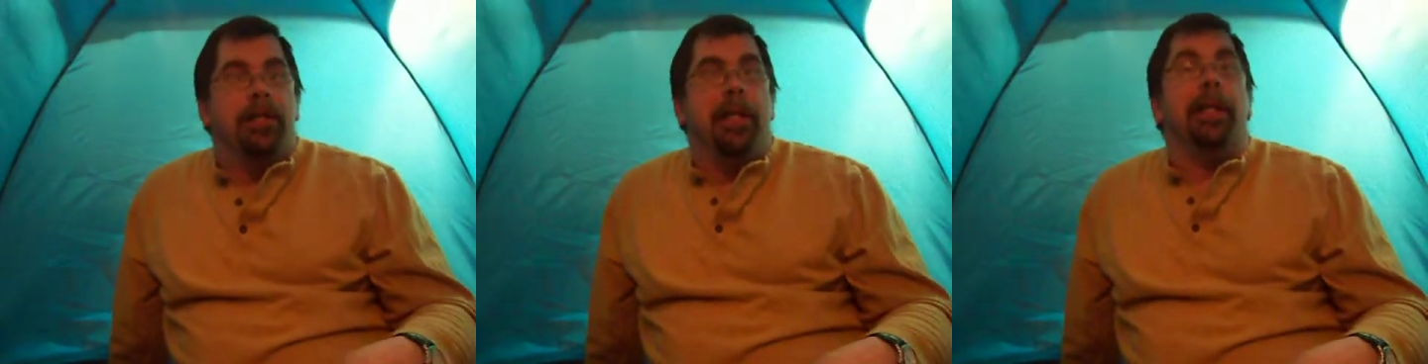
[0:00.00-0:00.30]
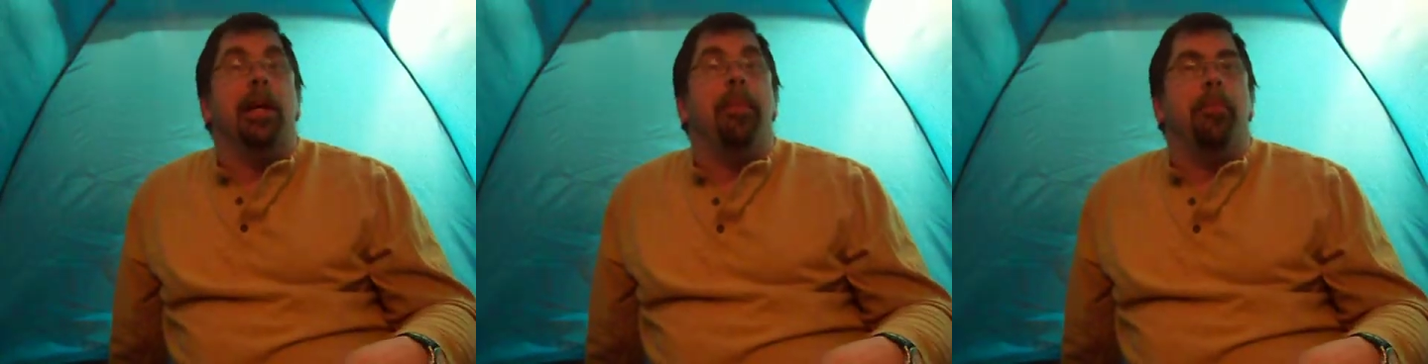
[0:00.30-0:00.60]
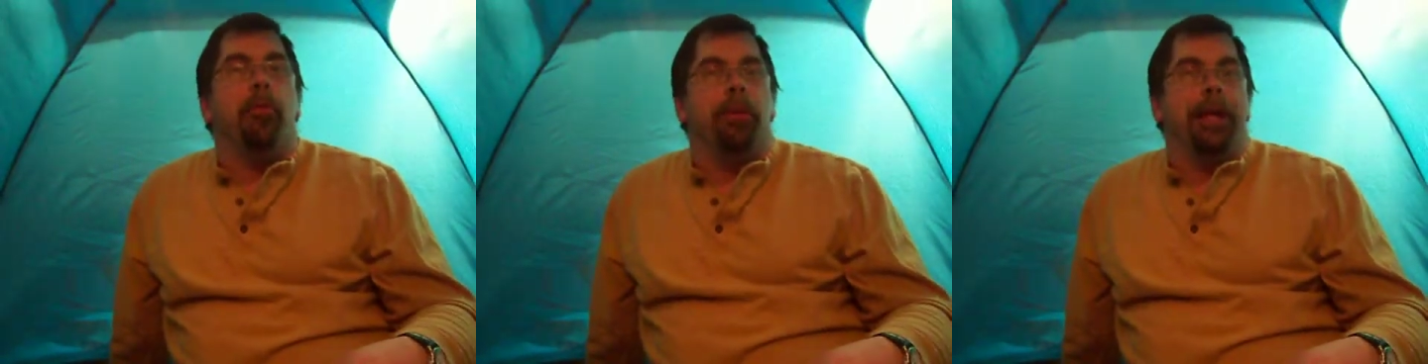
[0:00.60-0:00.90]
They didn't come up
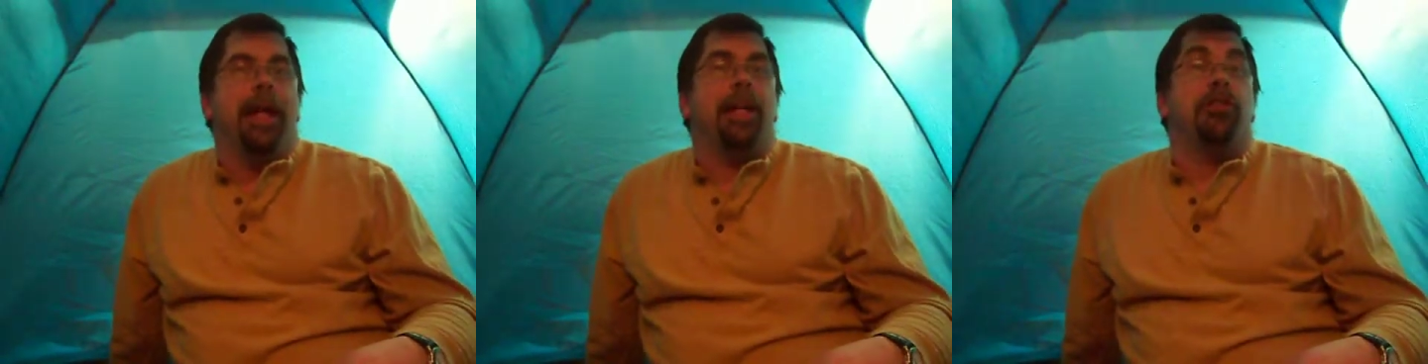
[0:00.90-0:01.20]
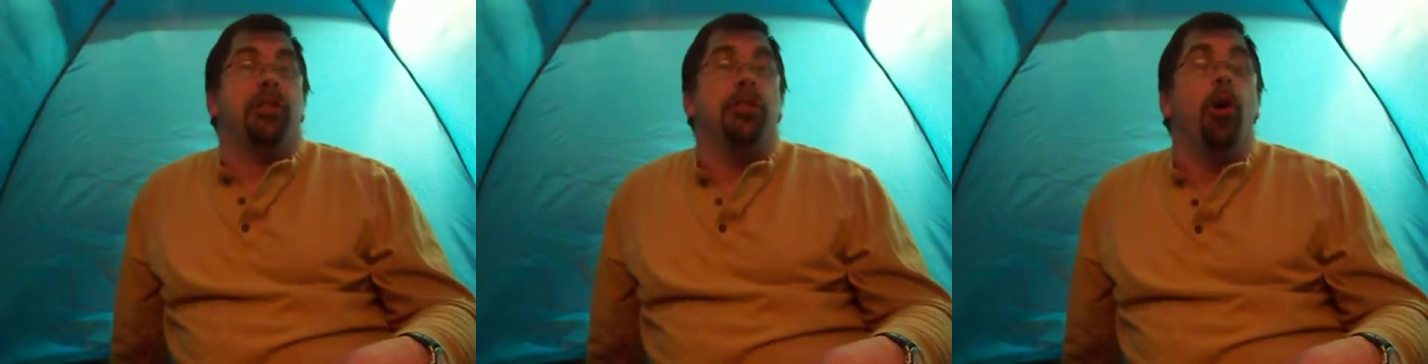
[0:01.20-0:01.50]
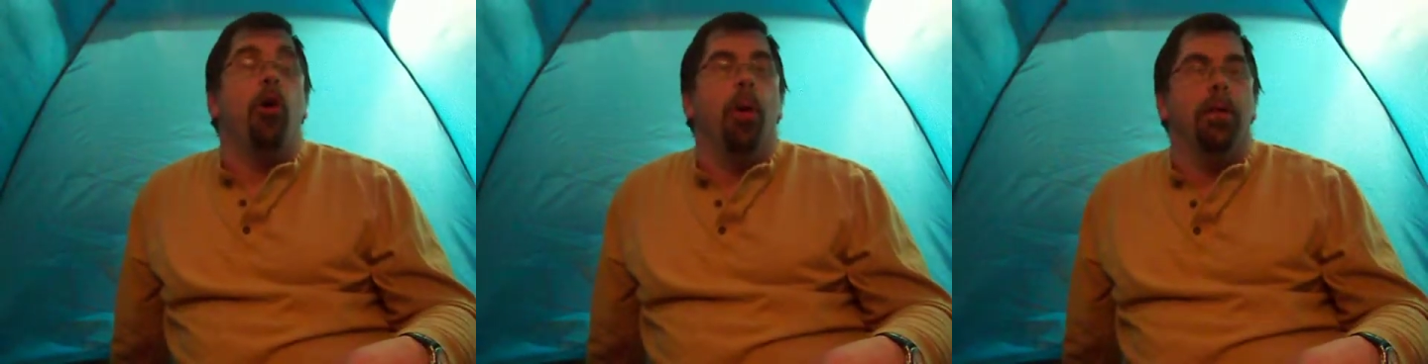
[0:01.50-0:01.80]
with one that actually
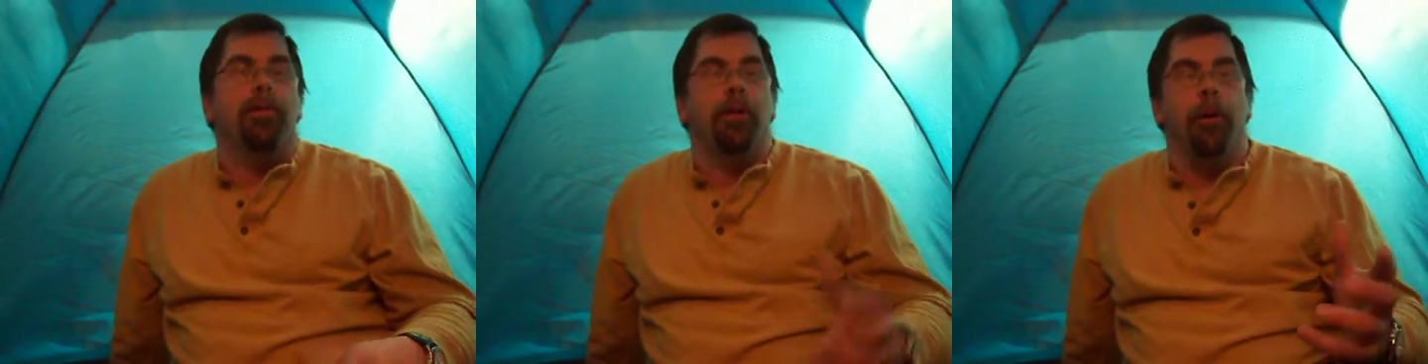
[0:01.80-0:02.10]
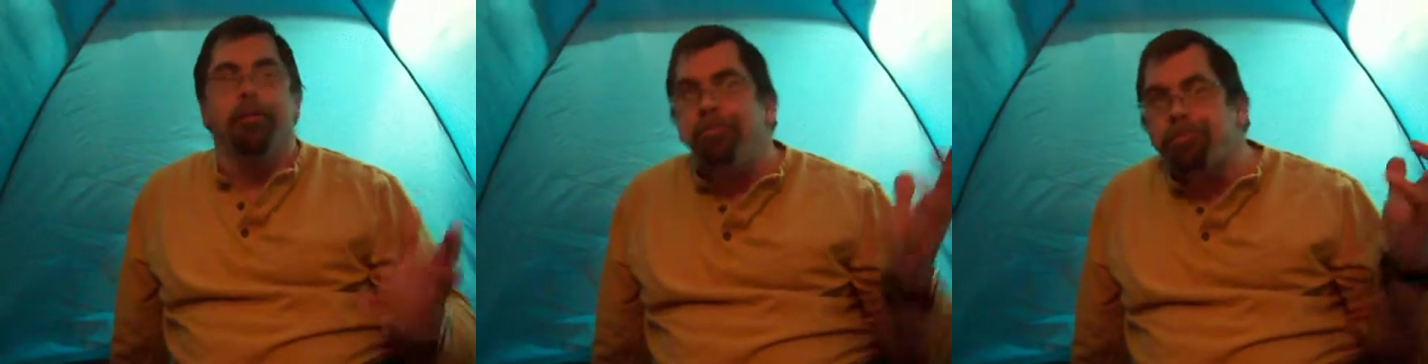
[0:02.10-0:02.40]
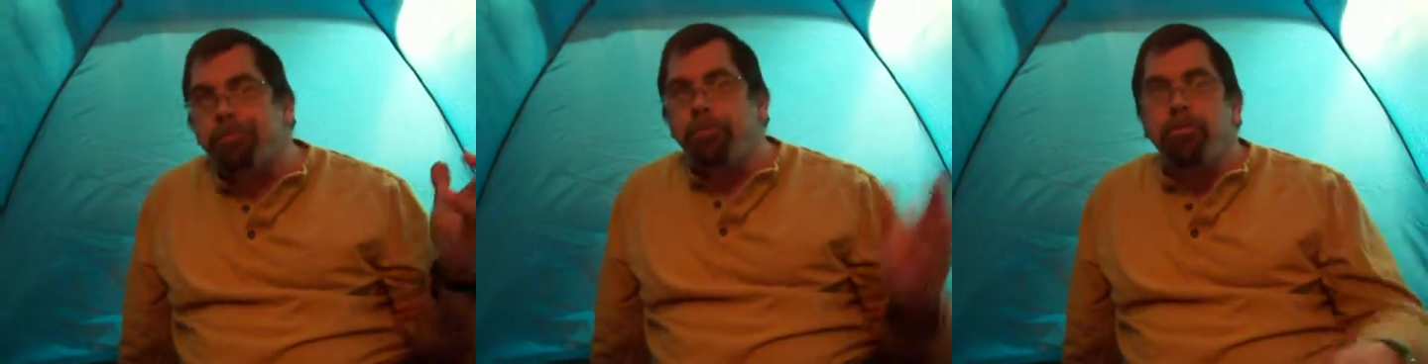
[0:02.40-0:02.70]
show one, so
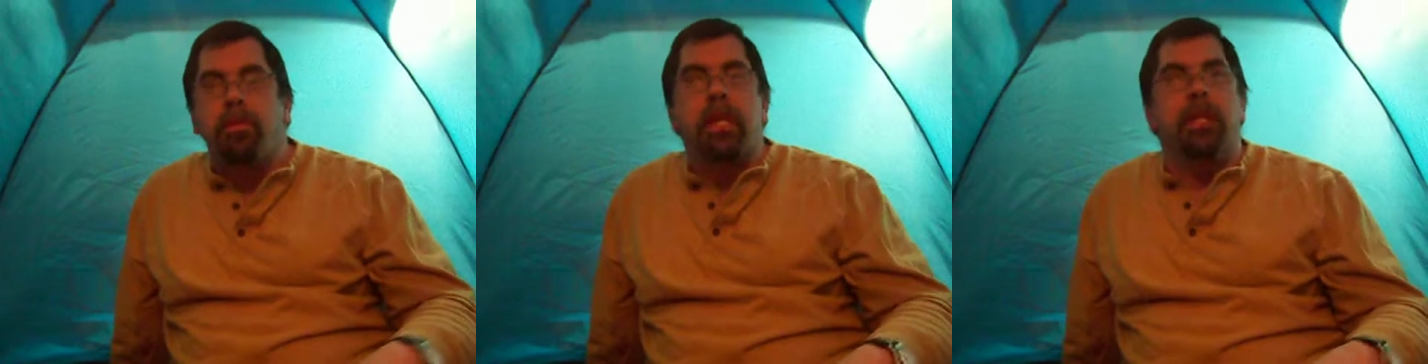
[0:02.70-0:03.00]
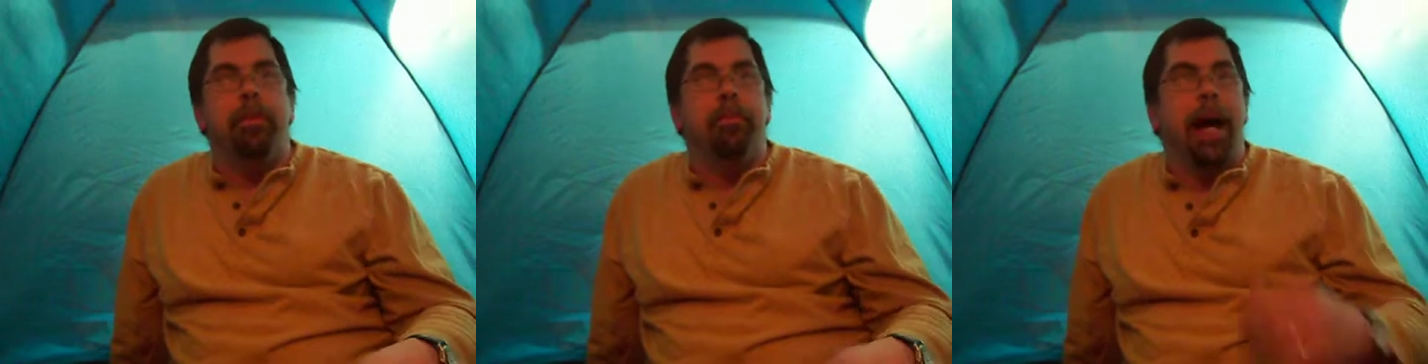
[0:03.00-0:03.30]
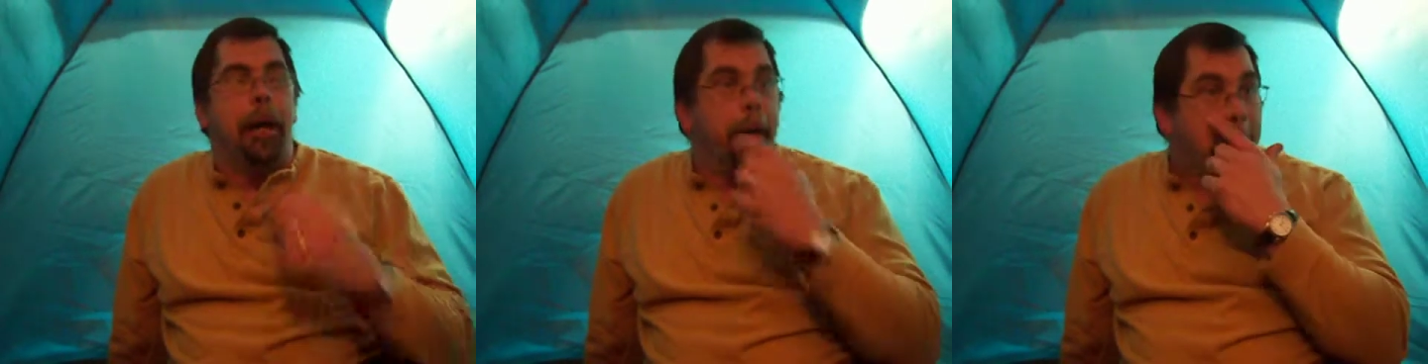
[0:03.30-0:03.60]
it didn't
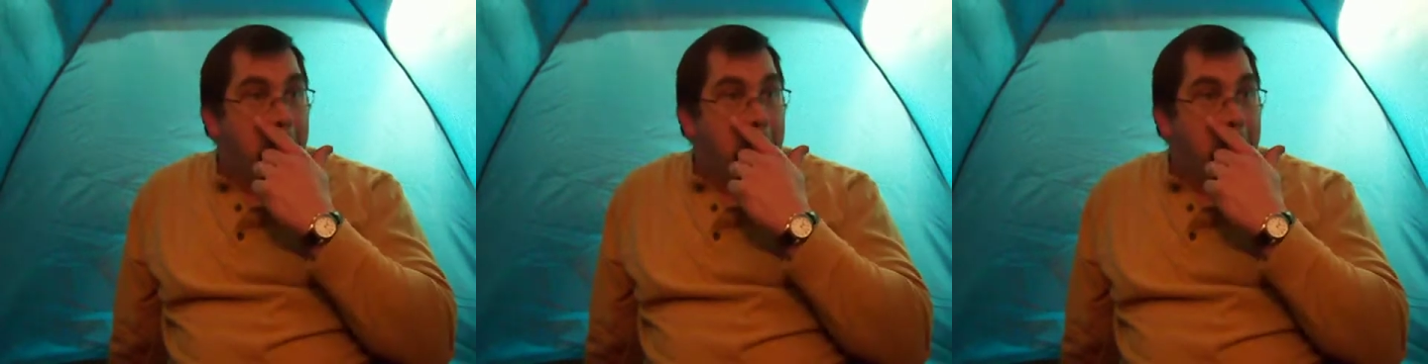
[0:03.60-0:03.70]
matter.